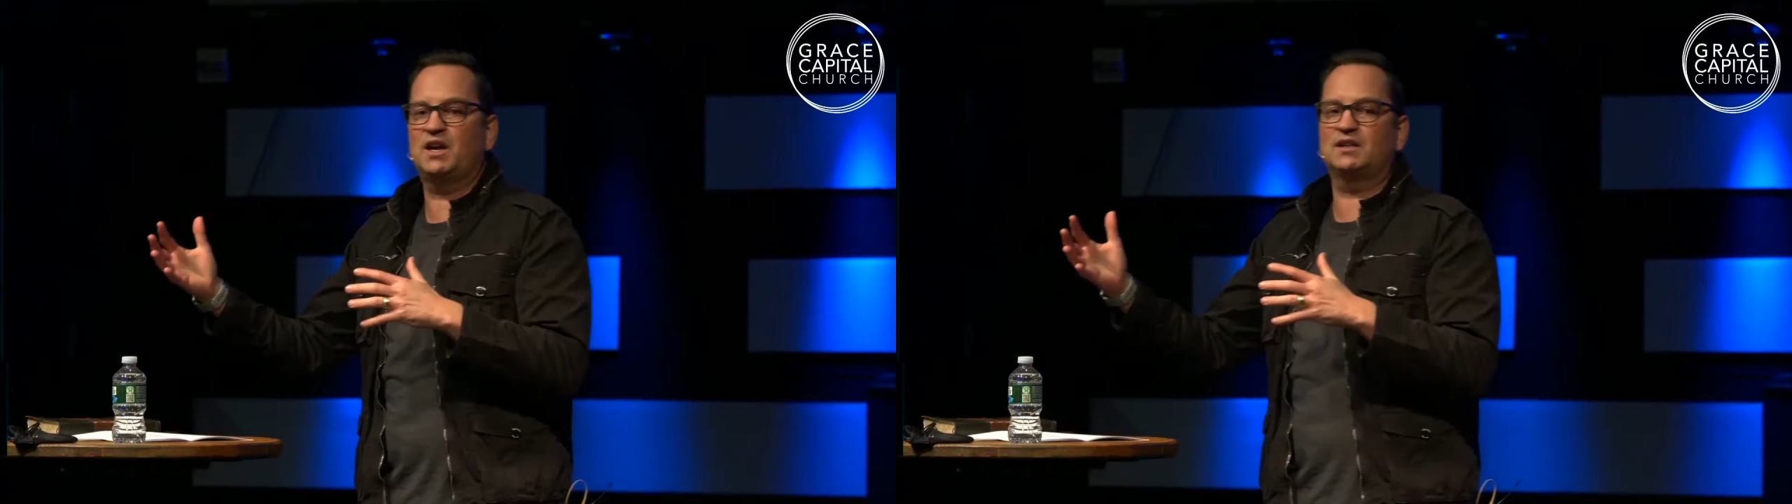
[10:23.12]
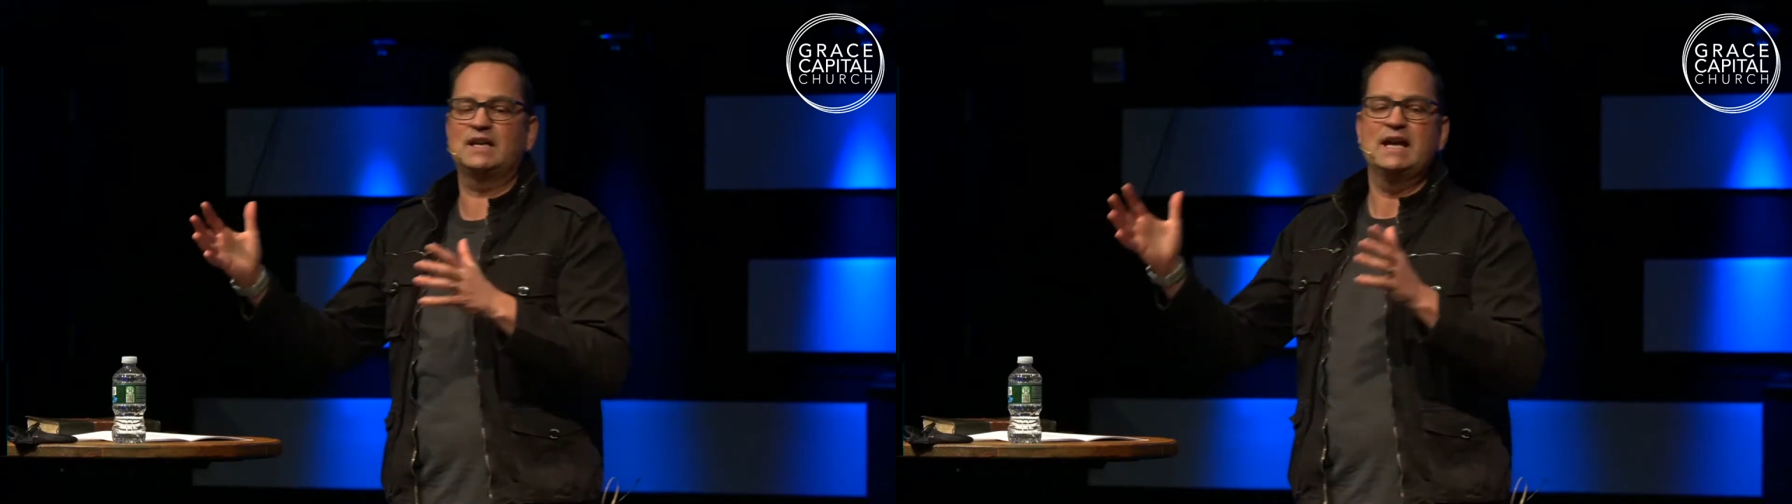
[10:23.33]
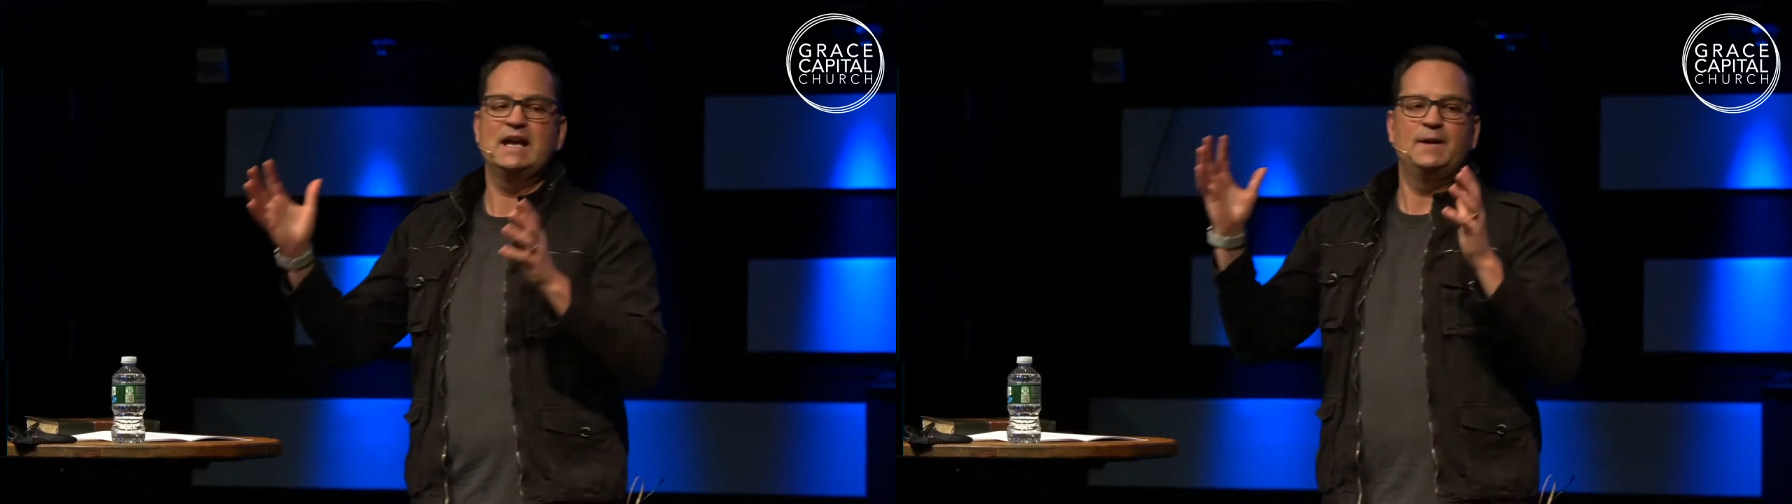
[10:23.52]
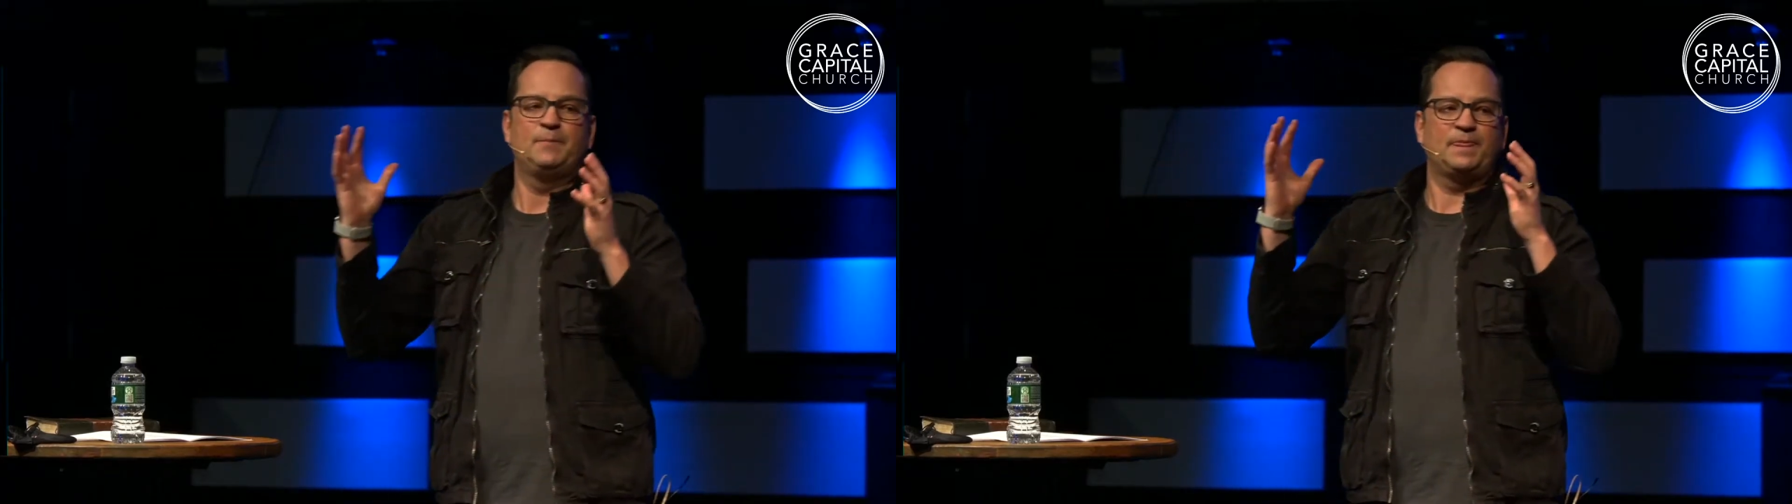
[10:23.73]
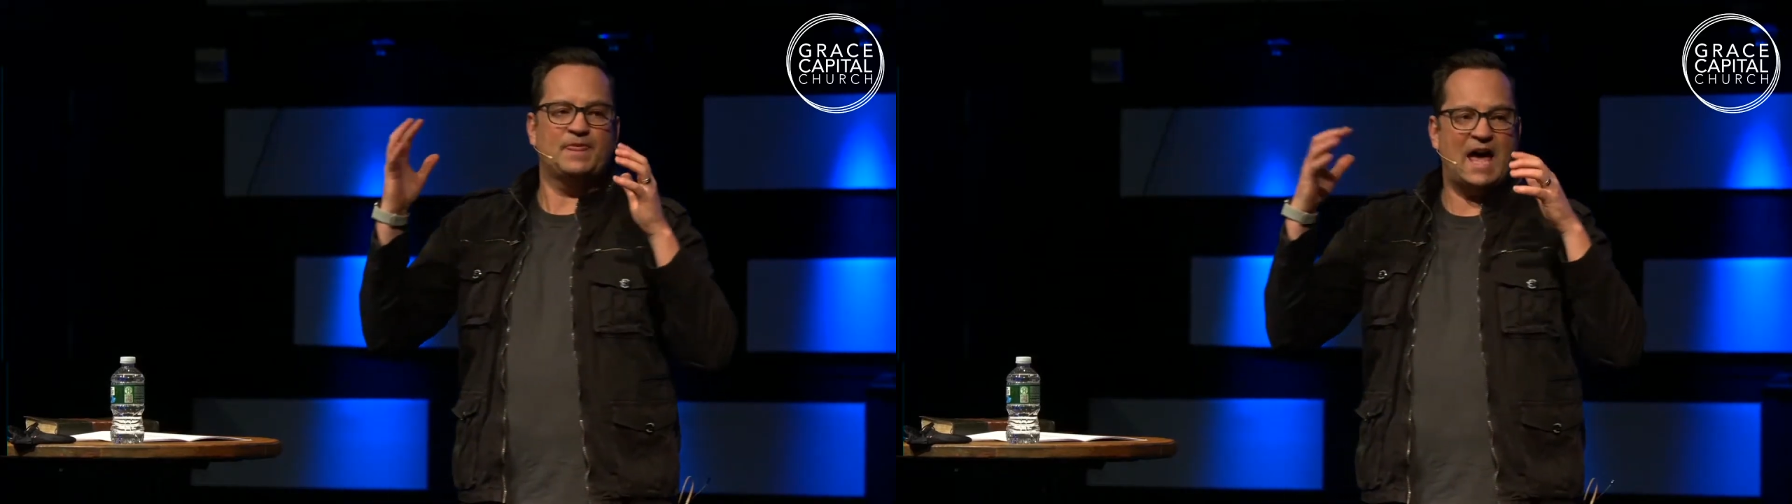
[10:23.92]
because
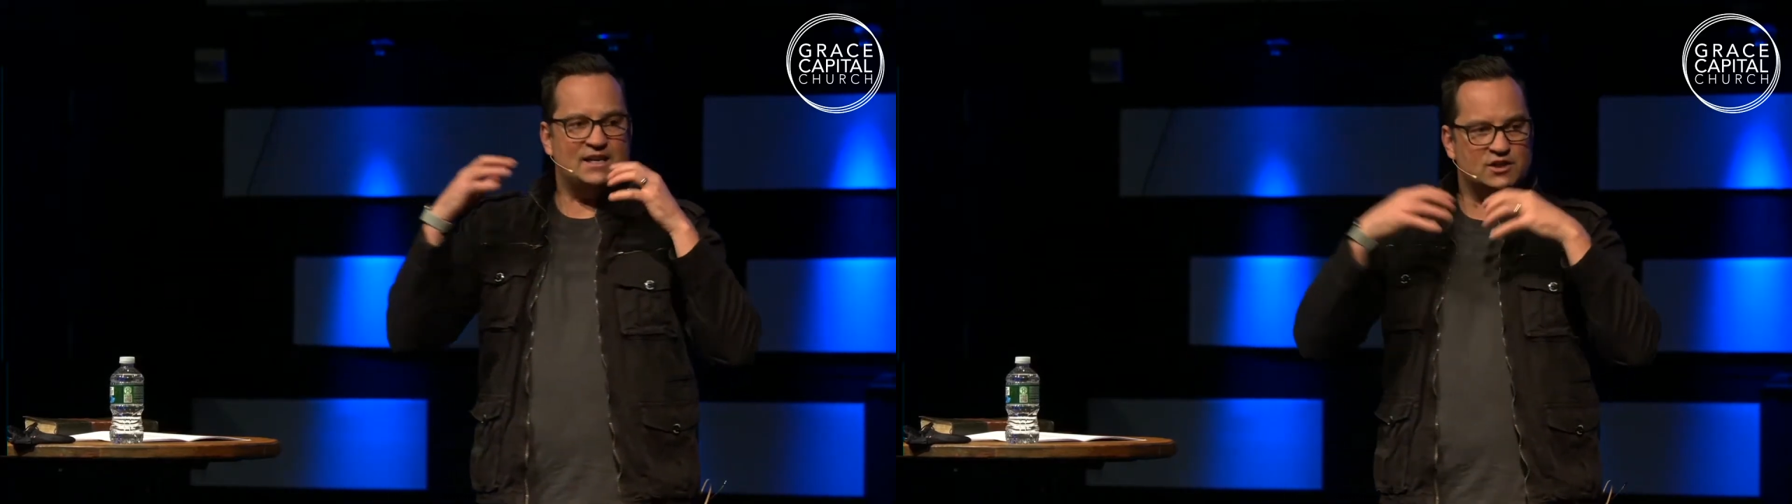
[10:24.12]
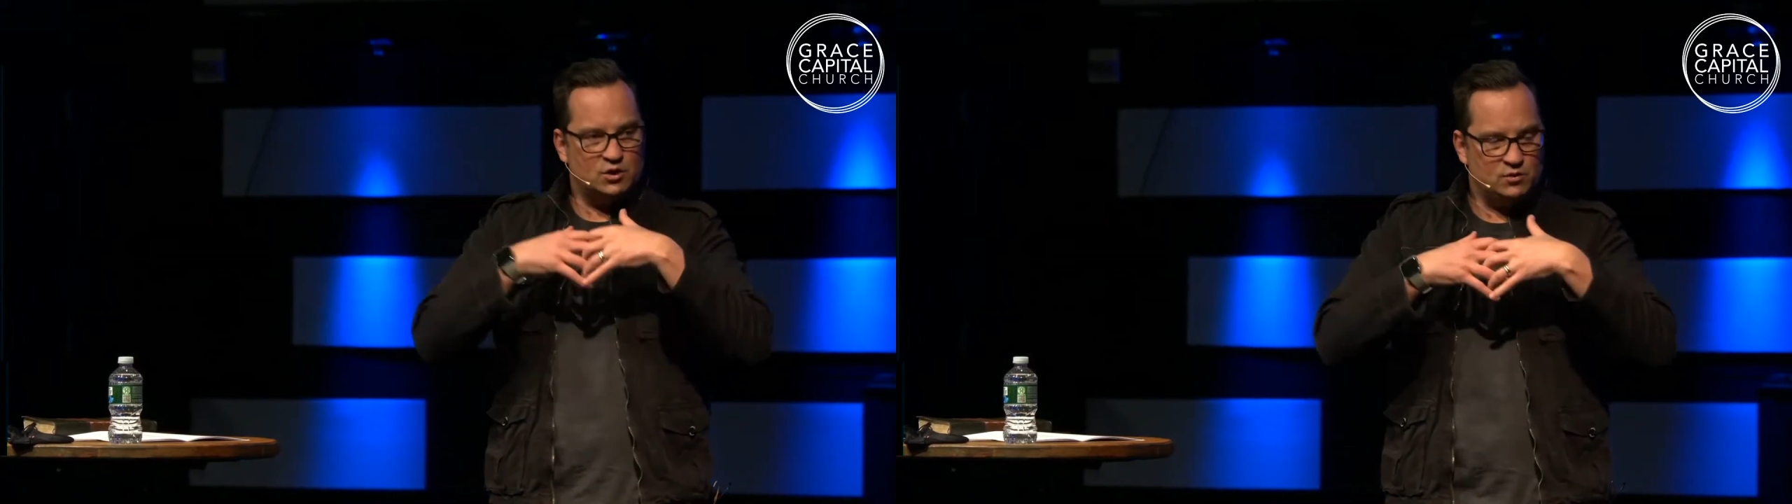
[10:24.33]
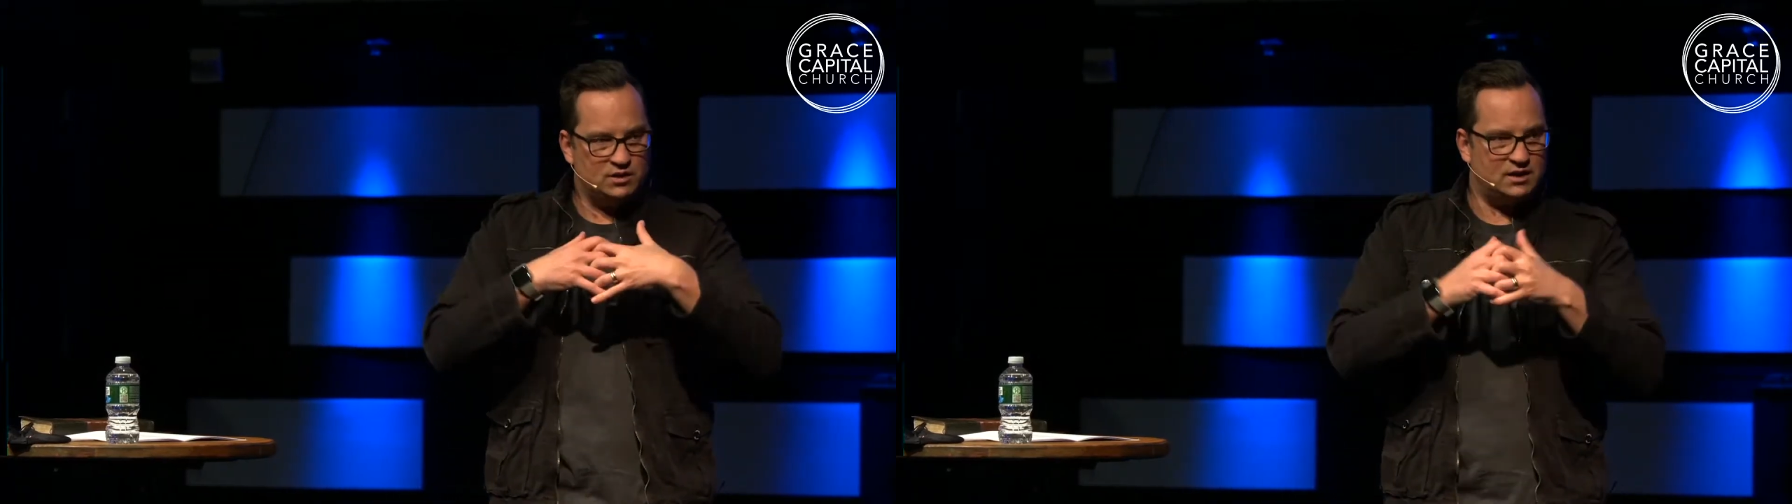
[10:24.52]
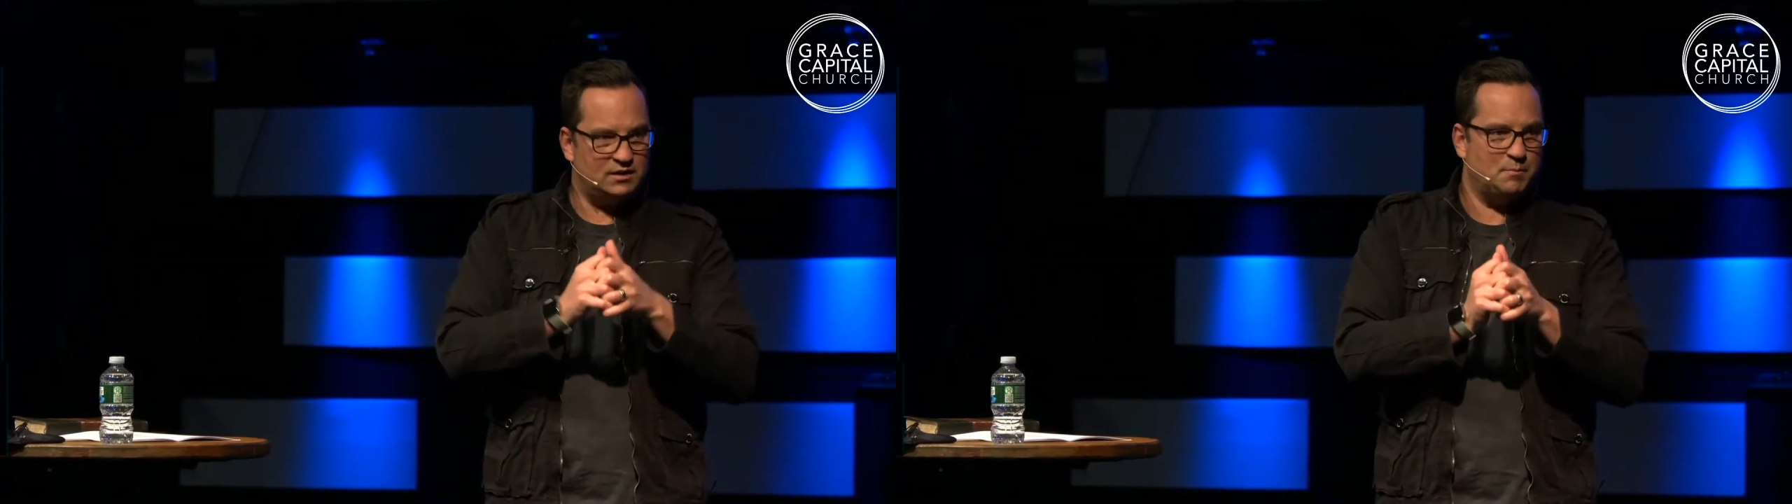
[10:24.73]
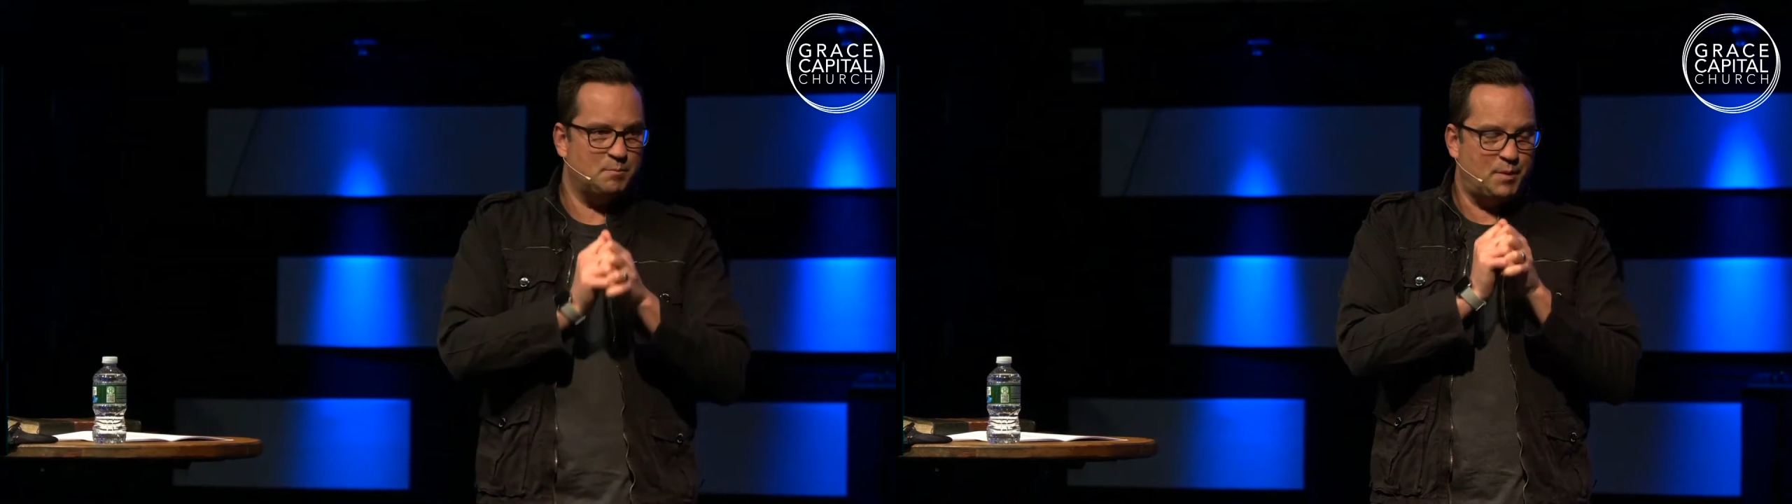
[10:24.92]
that union